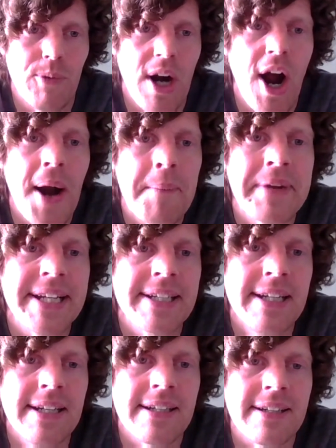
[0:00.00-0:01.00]
we're arming
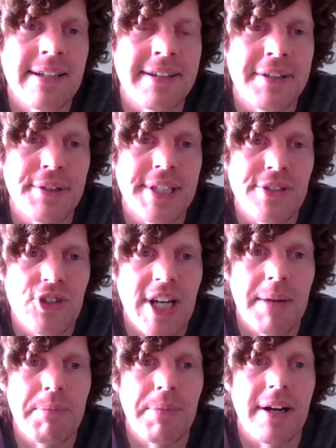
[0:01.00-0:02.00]
uh, these
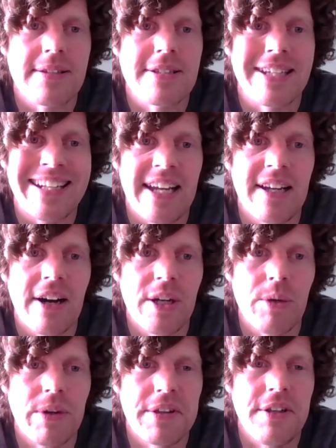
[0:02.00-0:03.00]
chatbots and
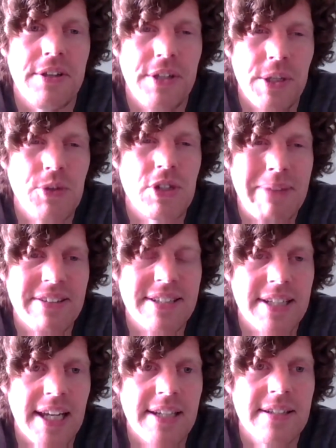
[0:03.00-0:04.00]
AI with a huge amount
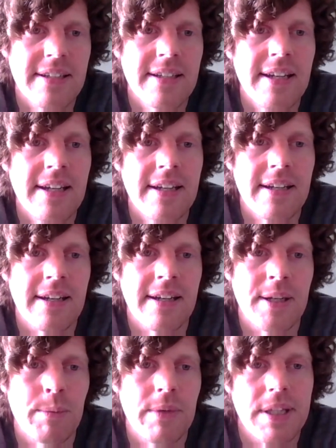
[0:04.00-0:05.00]
of data.
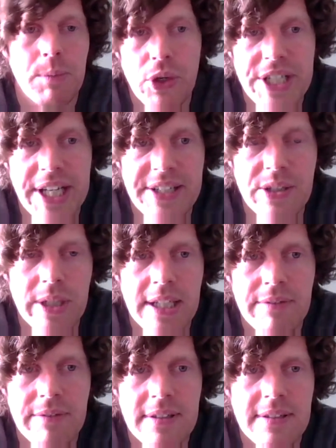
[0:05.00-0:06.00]
Um, the more data we
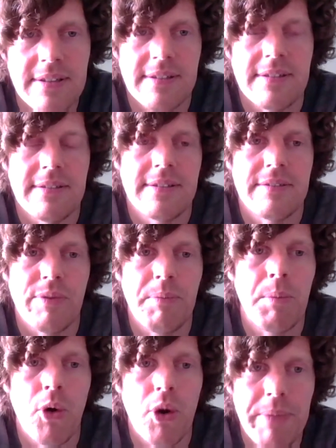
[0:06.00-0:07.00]
give it, from
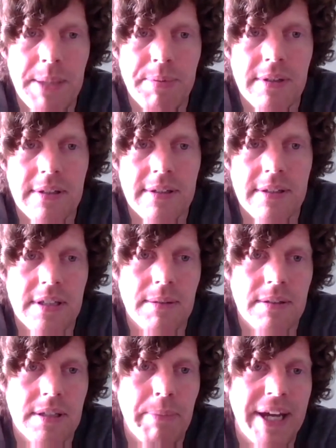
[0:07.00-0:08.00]
the more people,
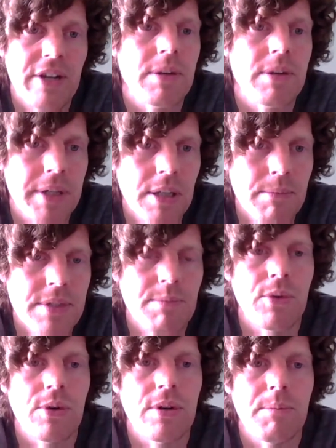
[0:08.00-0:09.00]
the, the better it becomes, the
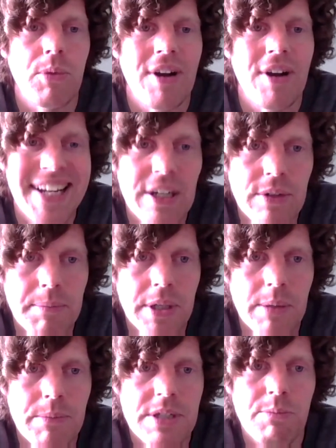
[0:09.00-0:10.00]
more more accurate it
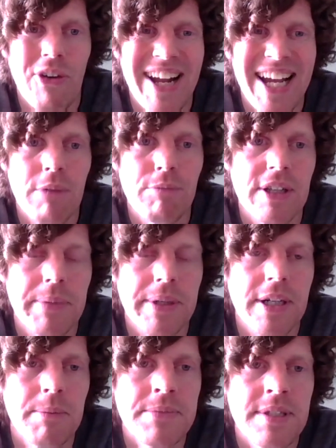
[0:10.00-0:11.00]
becomes, the more helpful it
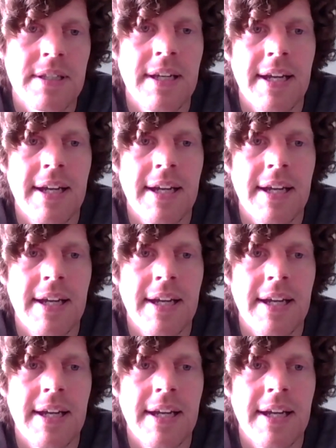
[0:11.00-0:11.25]
becomes,